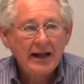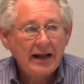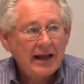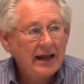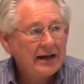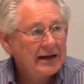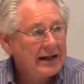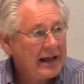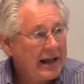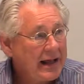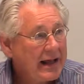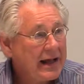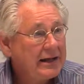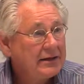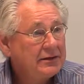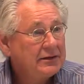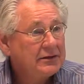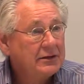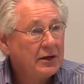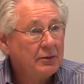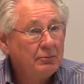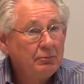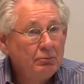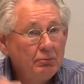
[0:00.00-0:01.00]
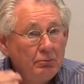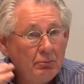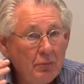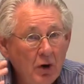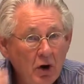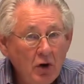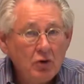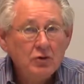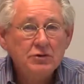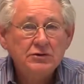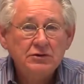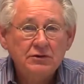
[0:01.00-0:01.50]
had had the
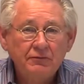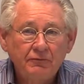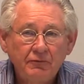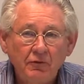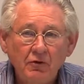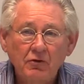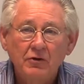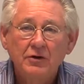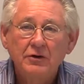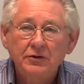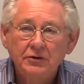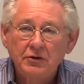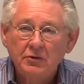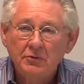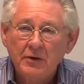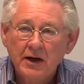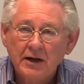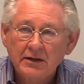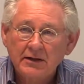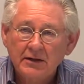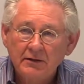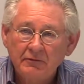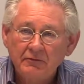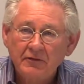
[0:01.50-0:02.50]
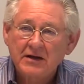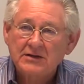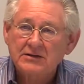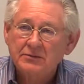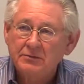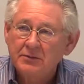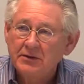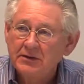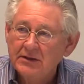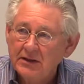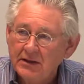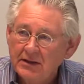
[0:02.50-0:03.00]
most foreign direct
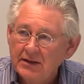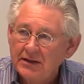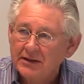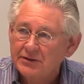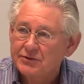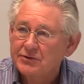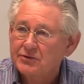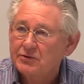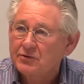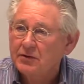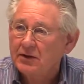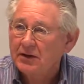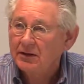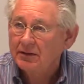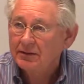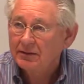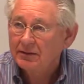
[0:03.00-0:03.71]
investment in history.